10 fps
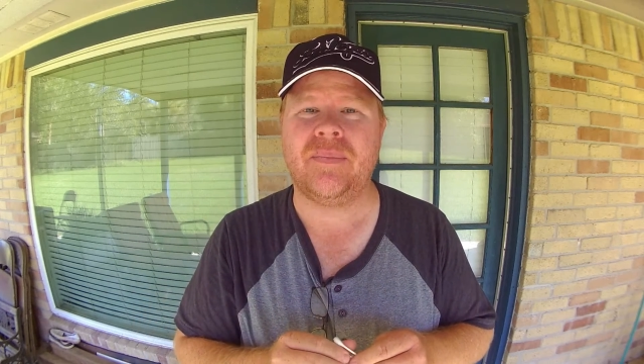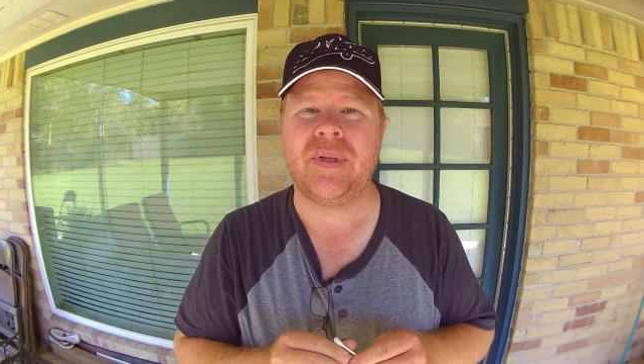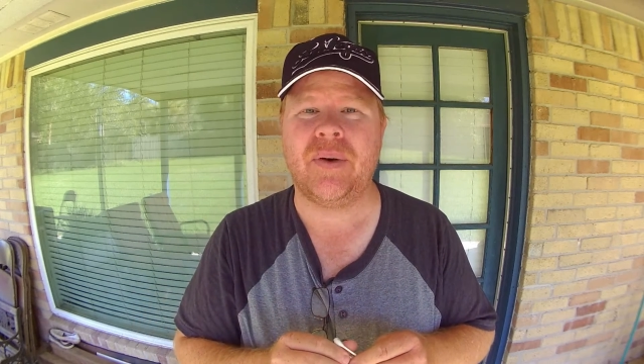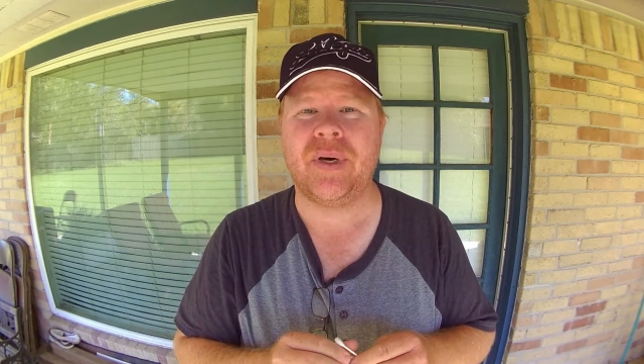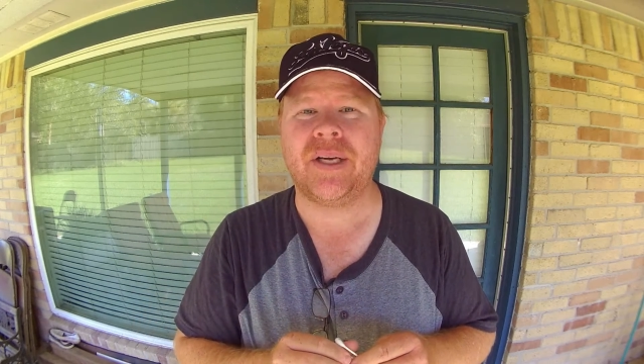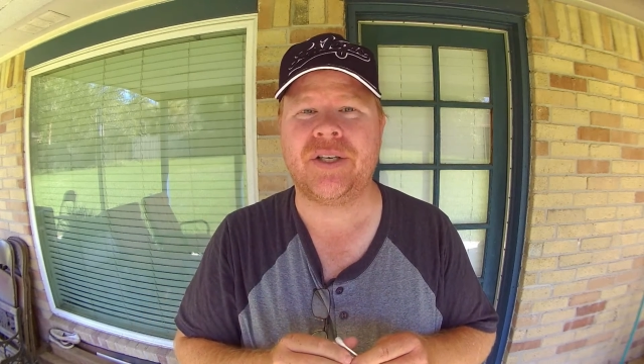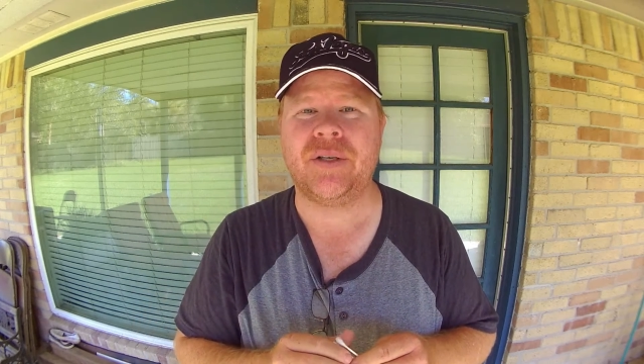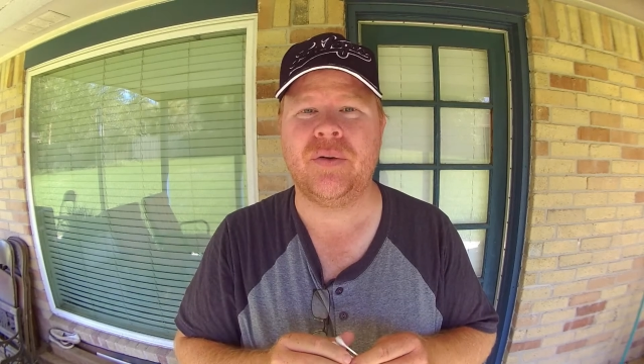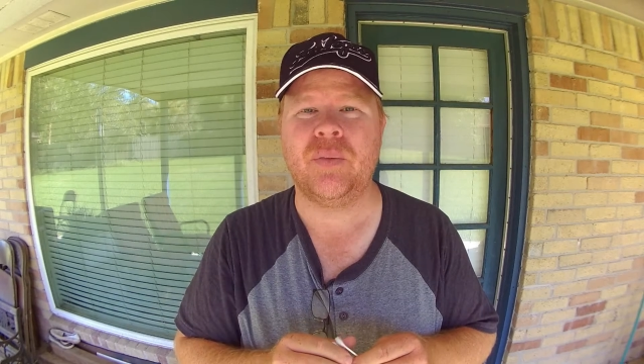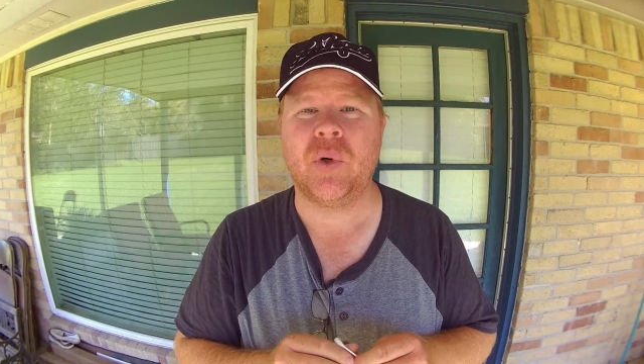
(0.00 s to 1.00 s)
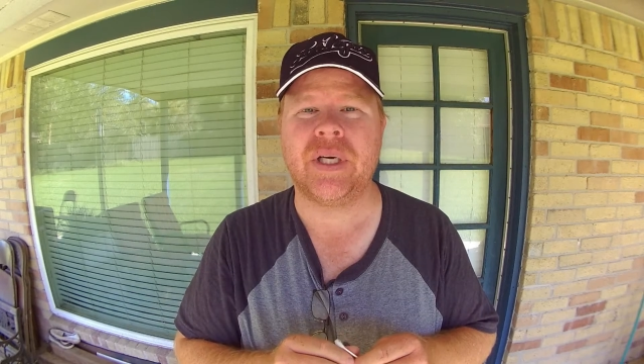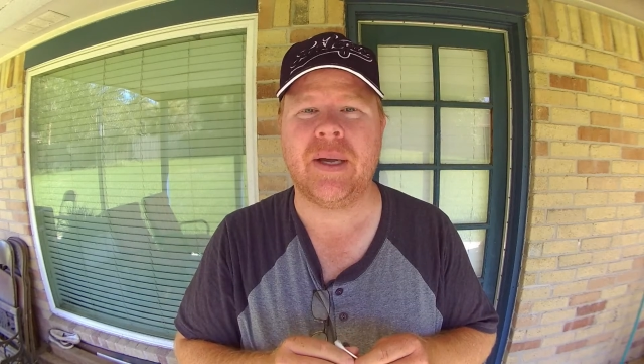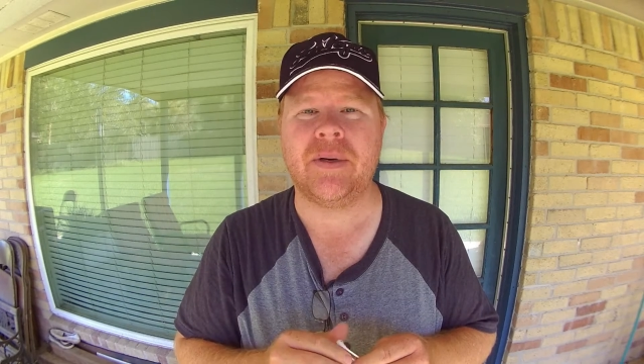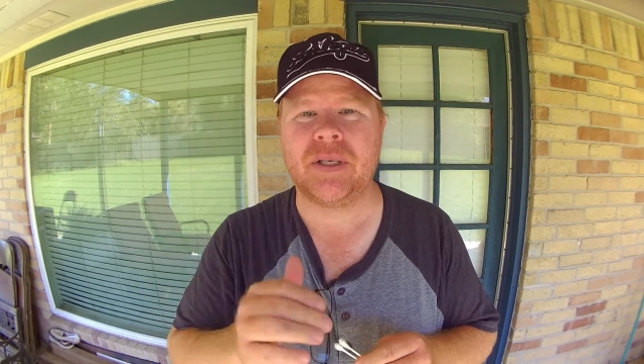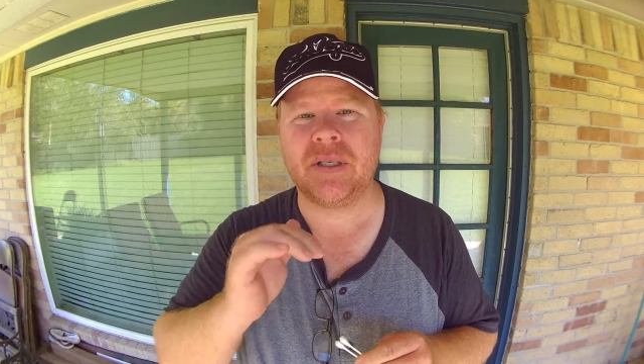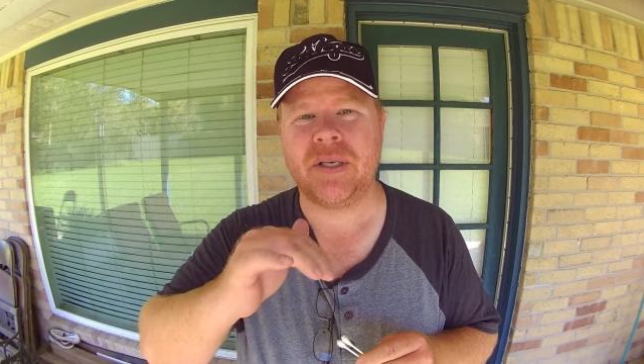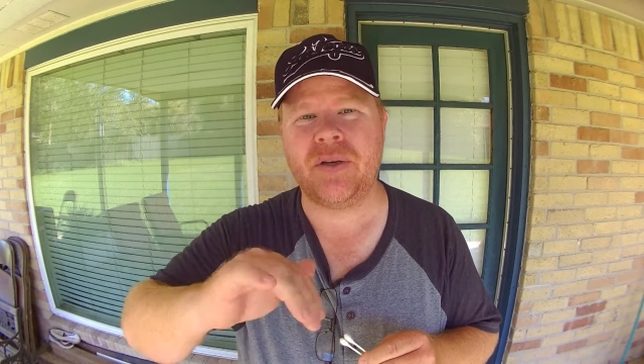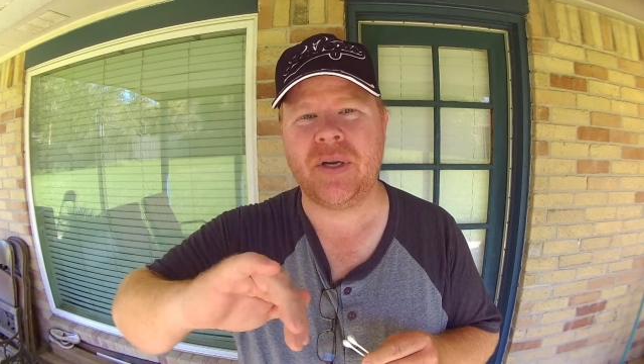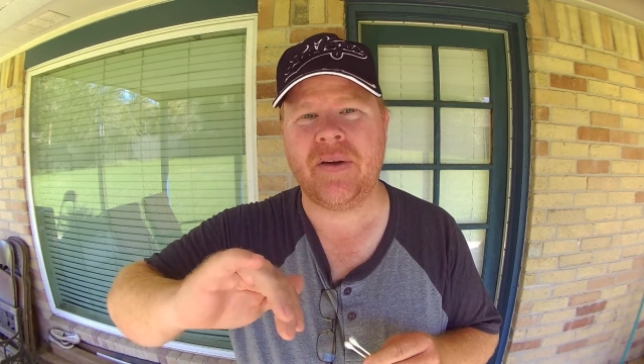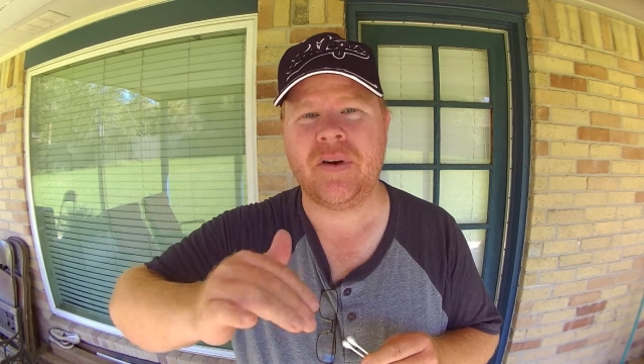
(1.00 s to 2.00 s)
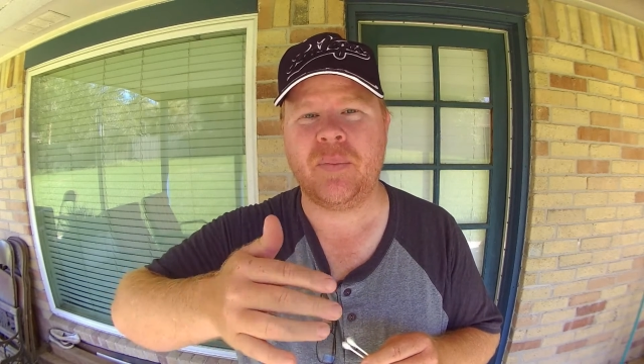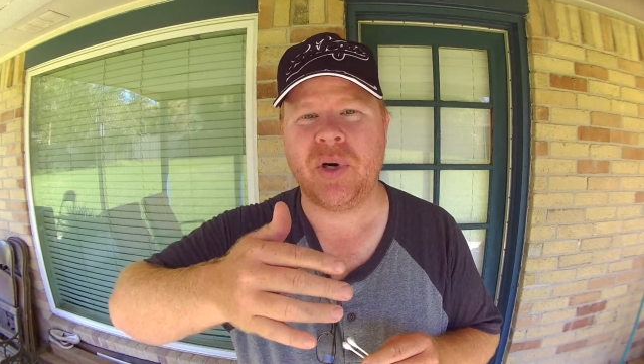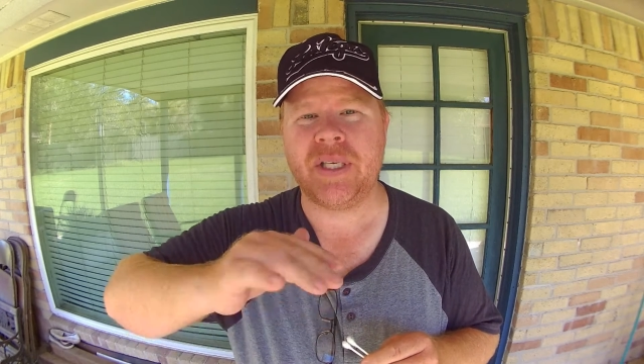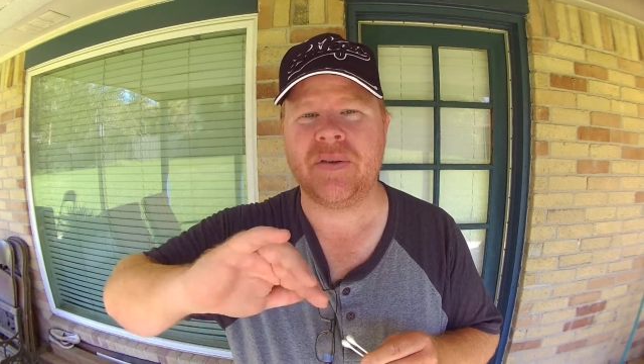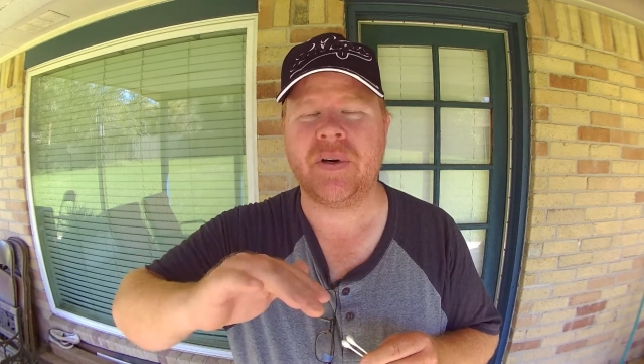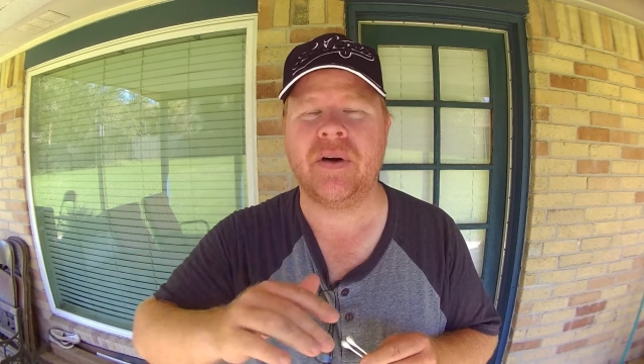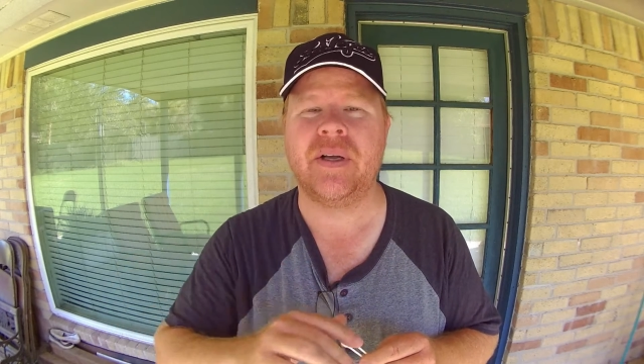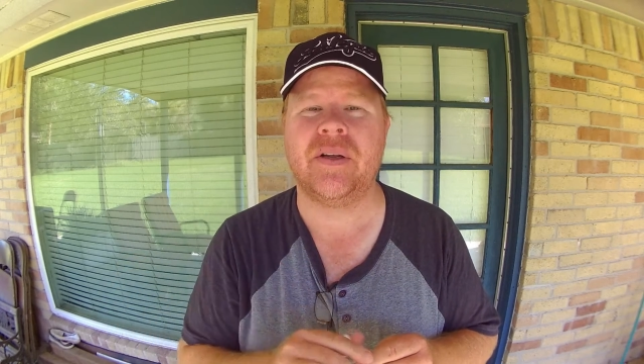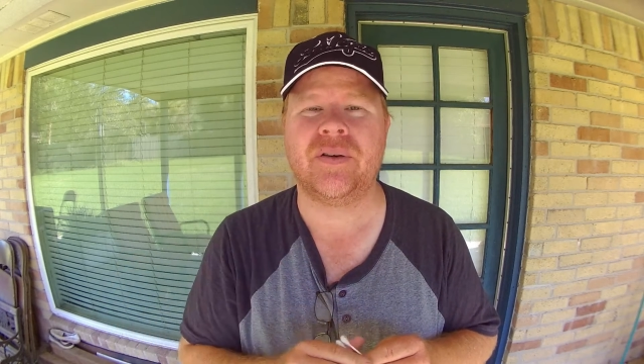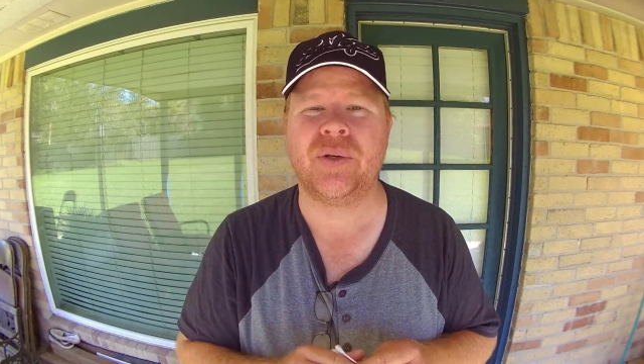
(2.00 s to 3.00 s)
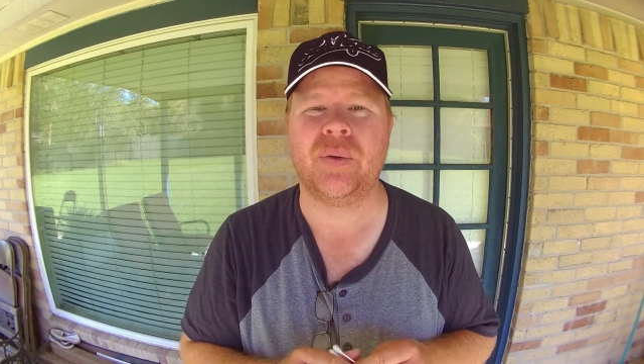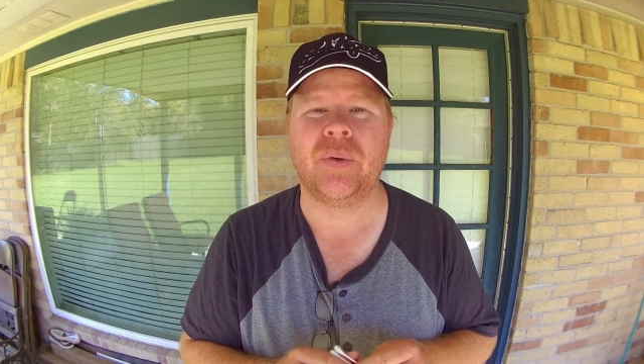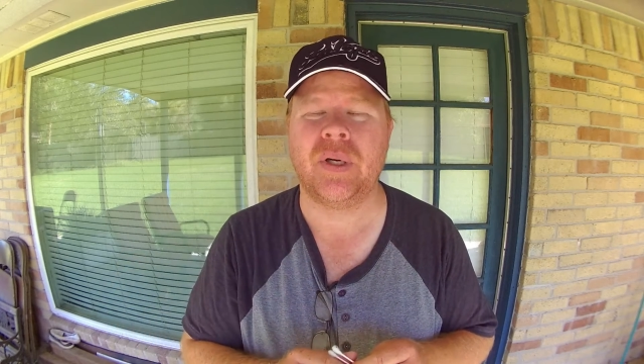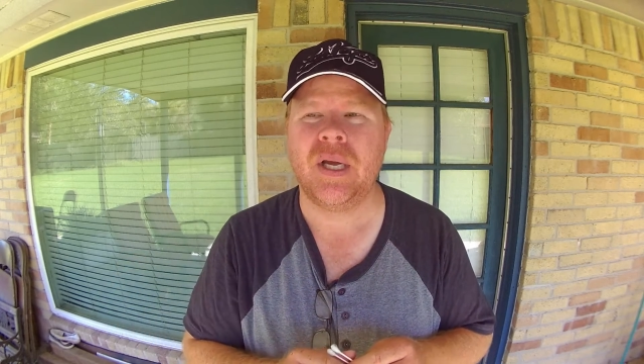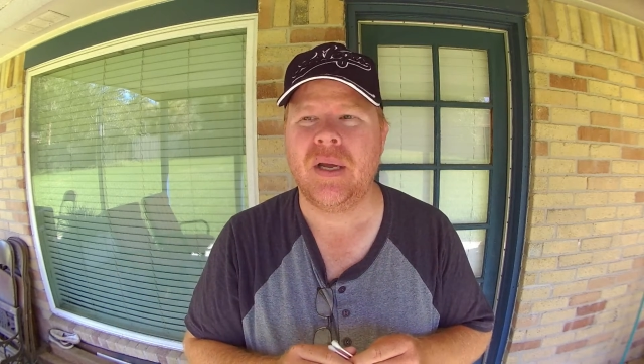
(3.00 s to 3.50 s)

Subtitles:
that would actually do more damage, because then you'd have an abrasive area there too.